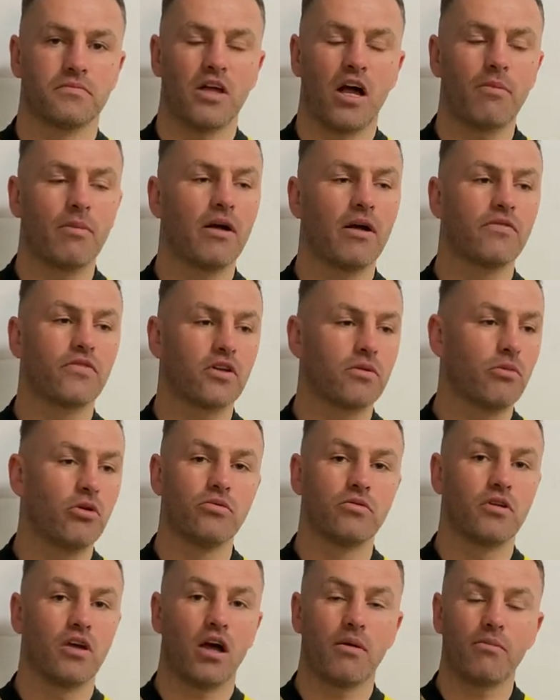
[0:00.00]
I'm over the
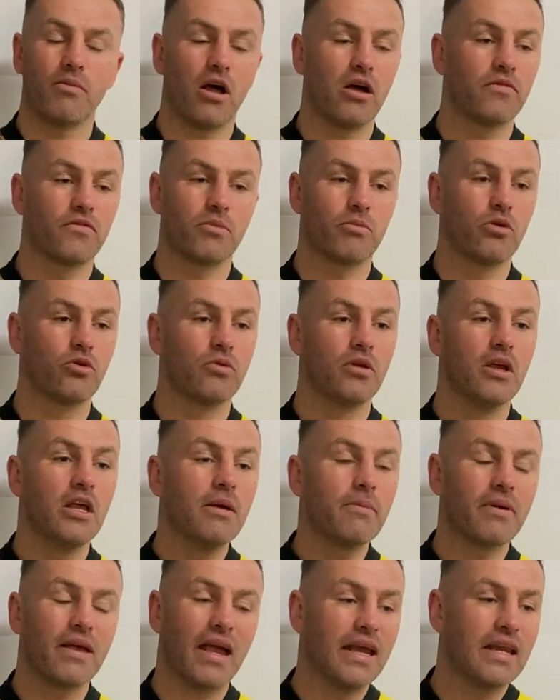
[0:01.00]
moon. I'm over the moon.
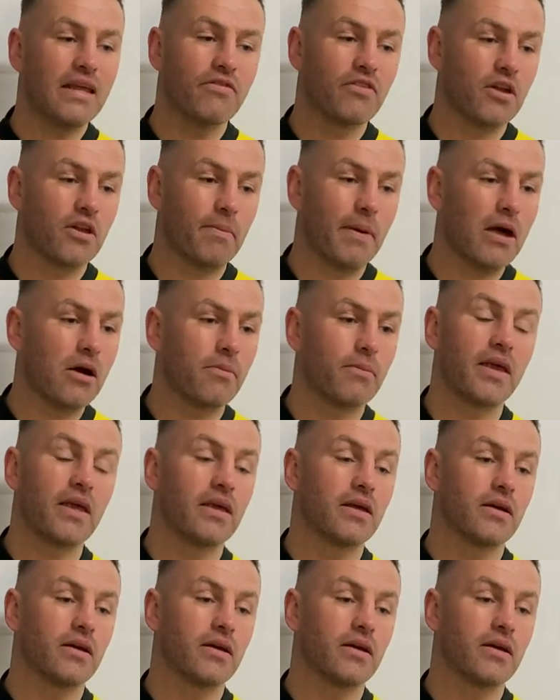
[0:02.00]
But it ain't even about me.